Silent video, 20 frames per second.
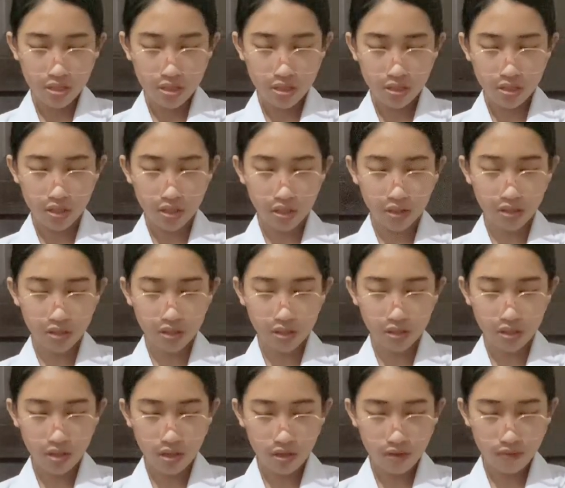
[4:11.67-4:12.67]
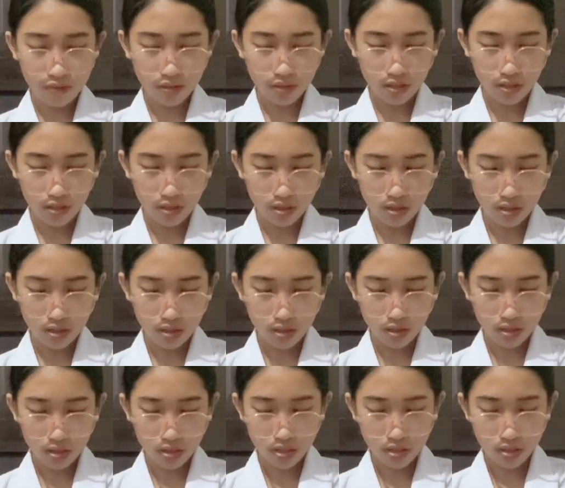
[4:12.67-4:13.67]
sterile gloves
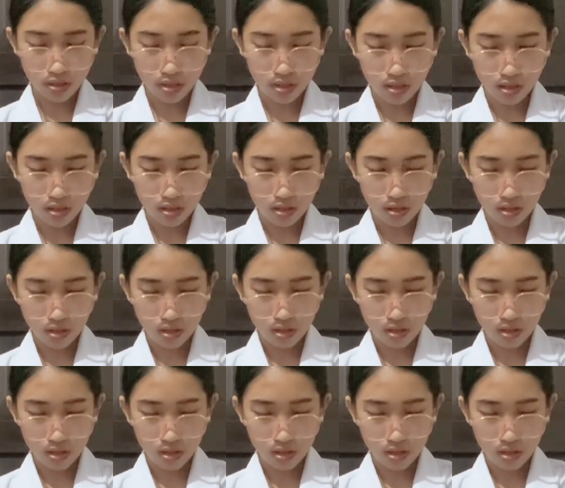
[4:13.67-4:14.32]
is, is not